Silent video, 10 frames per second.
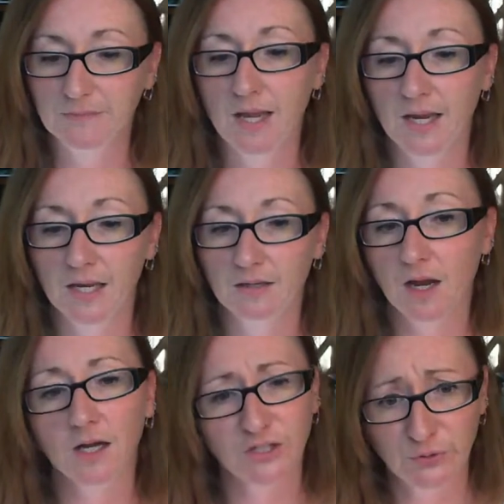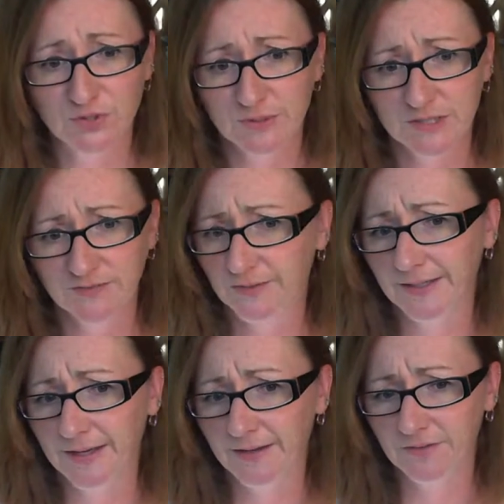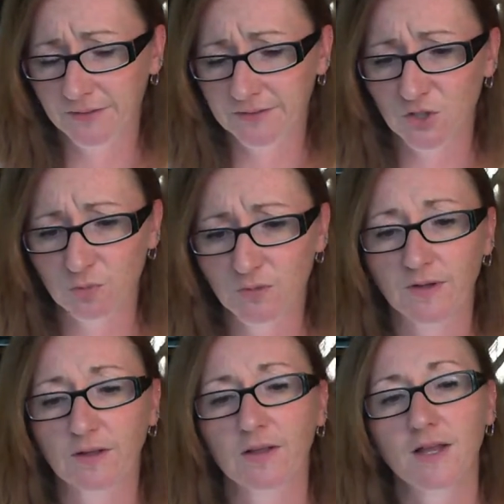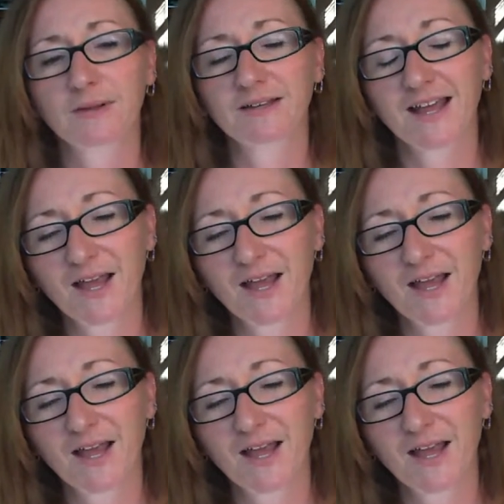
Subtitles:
And not you specifically. I haven't looked at your profile. But